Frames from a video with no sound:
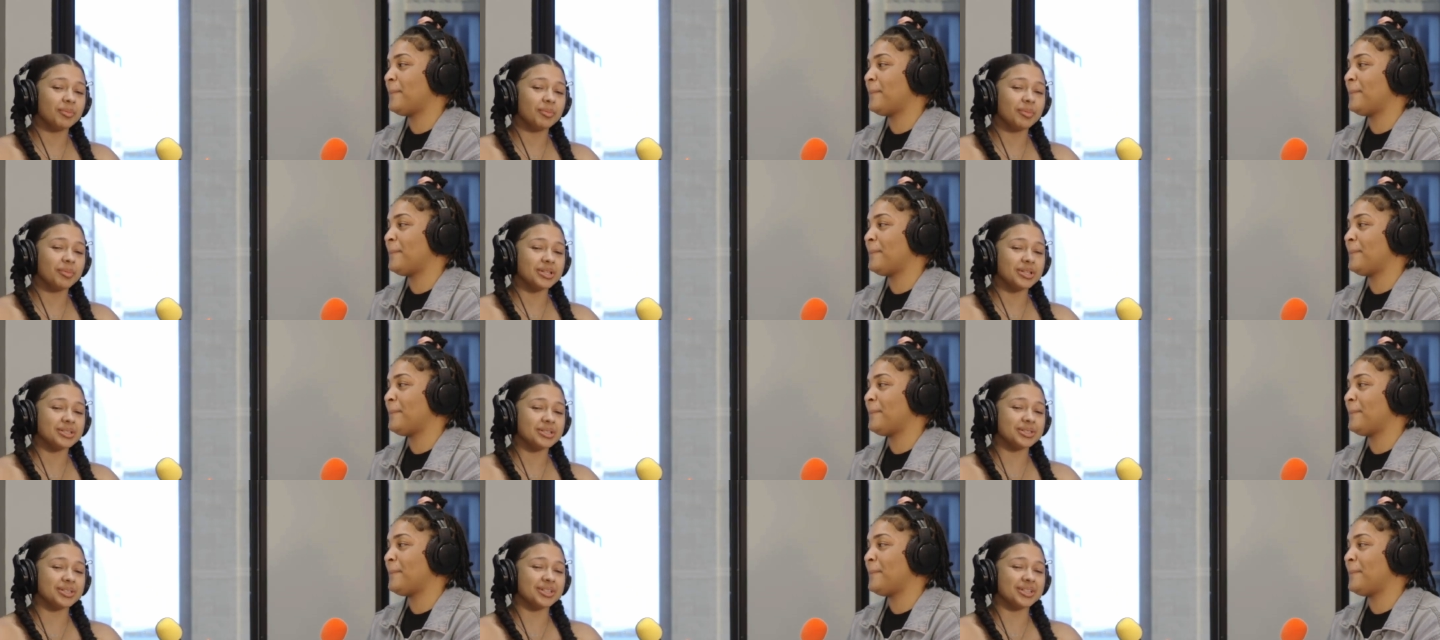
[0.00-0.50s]

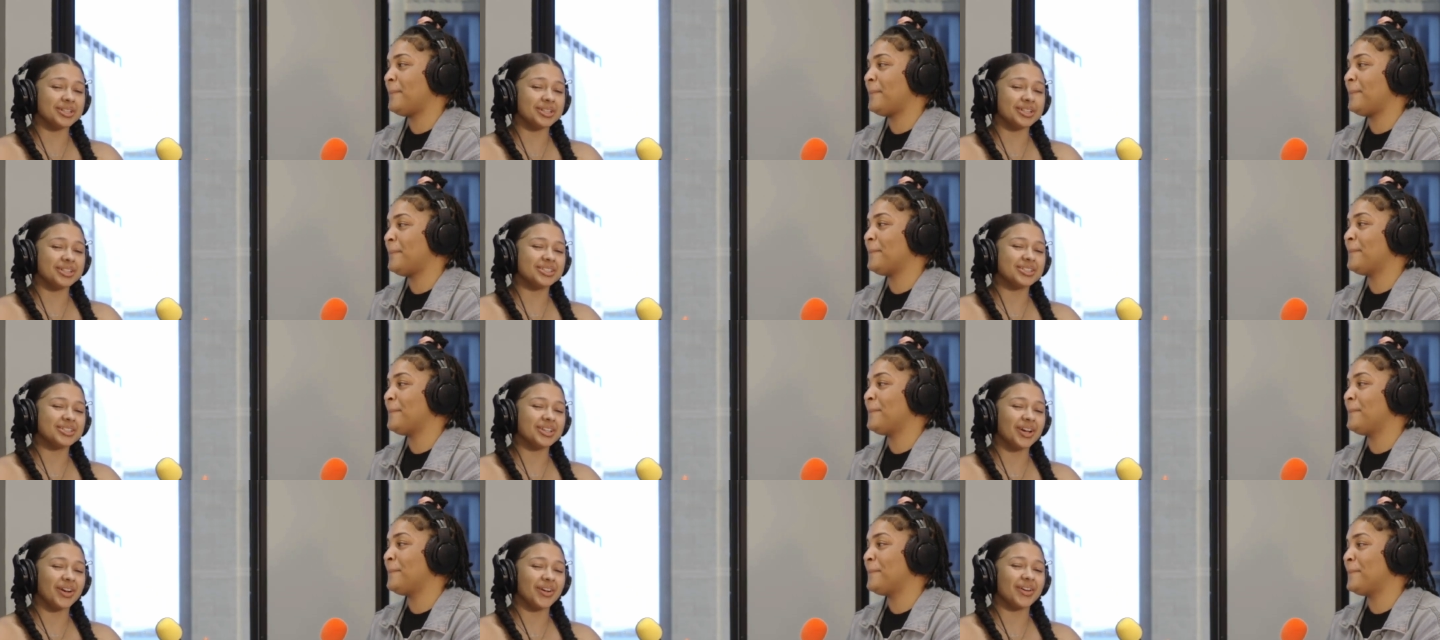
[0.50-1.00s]
Speaker 1: Basically,
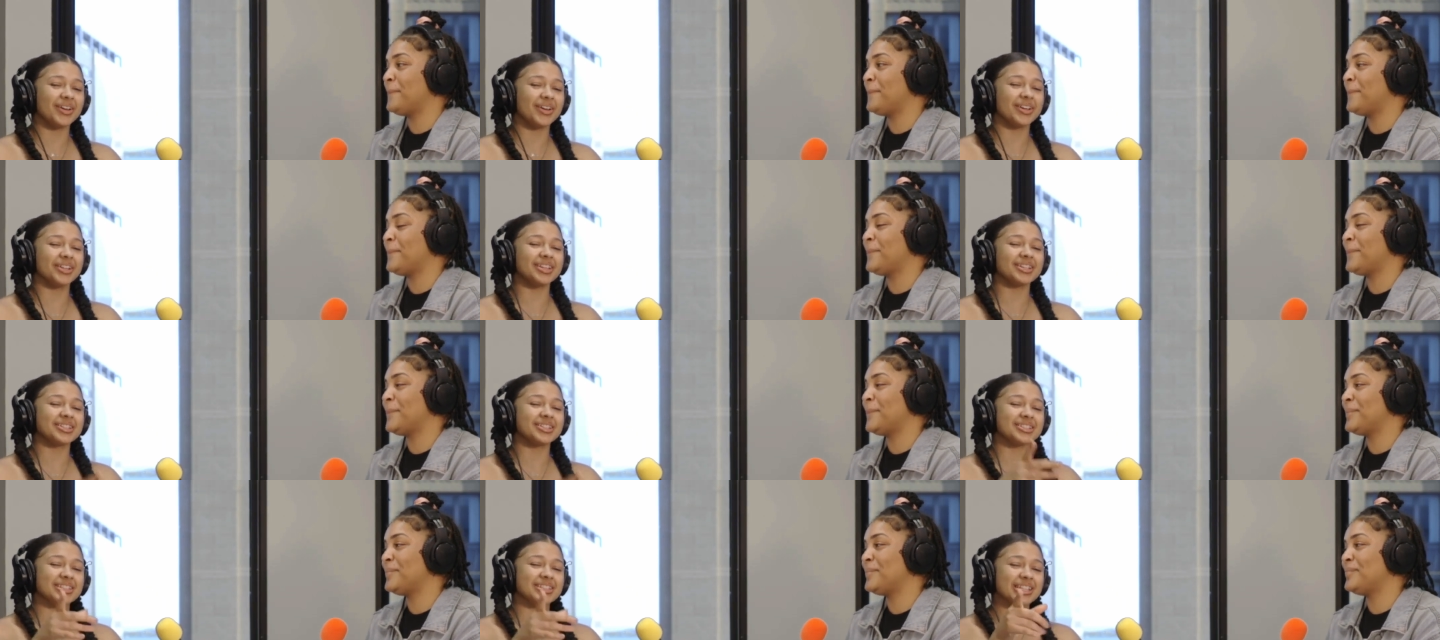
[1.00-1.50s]
sorry, mm-hmm.
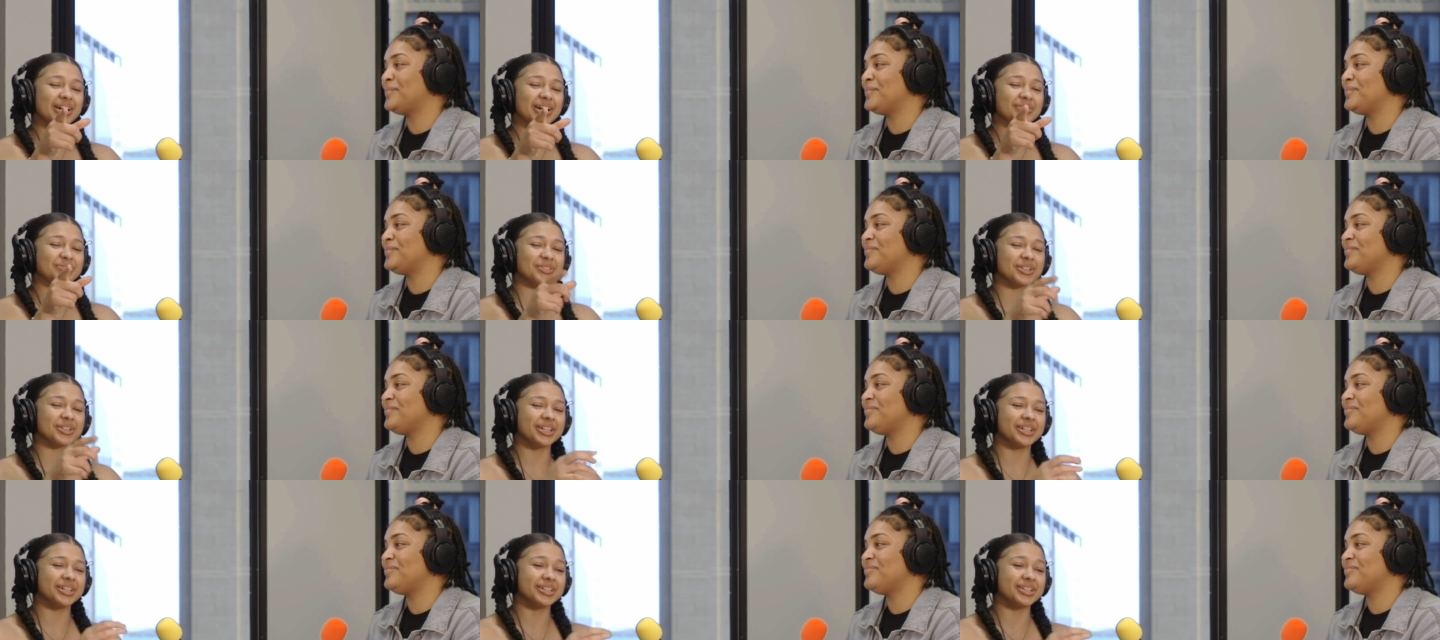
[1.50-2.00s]
this is not for
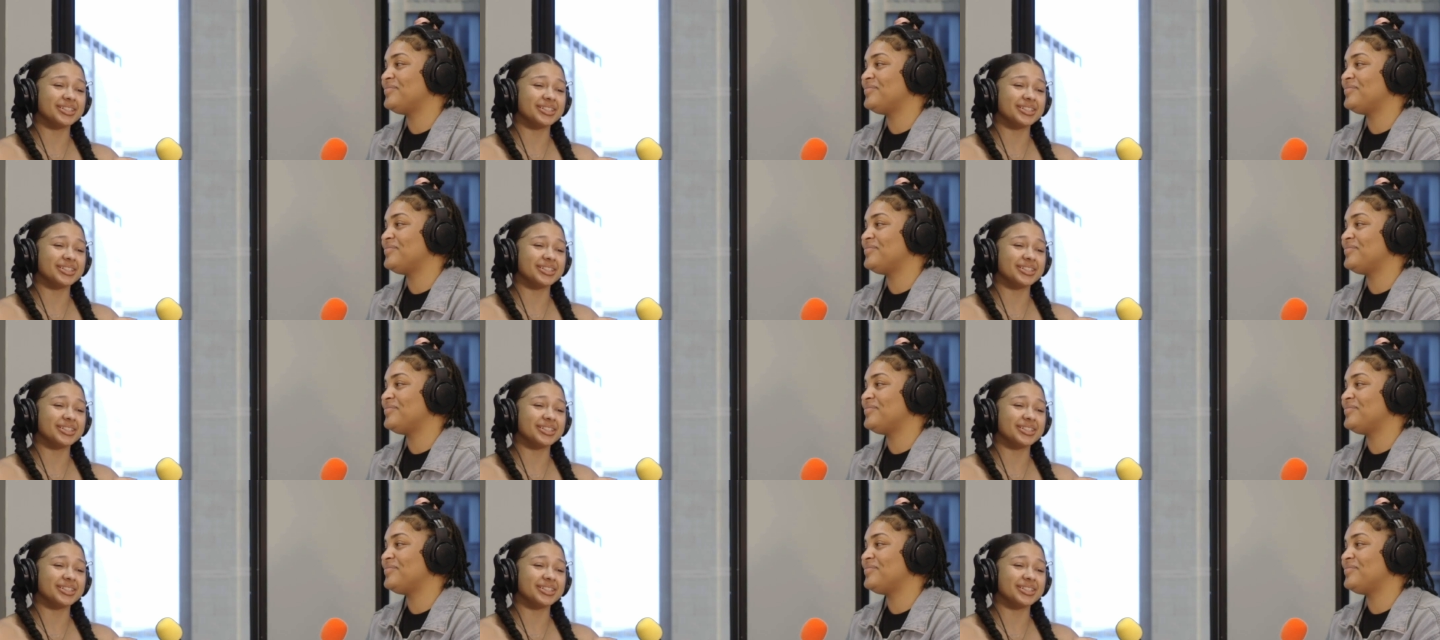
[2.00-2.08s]
kids.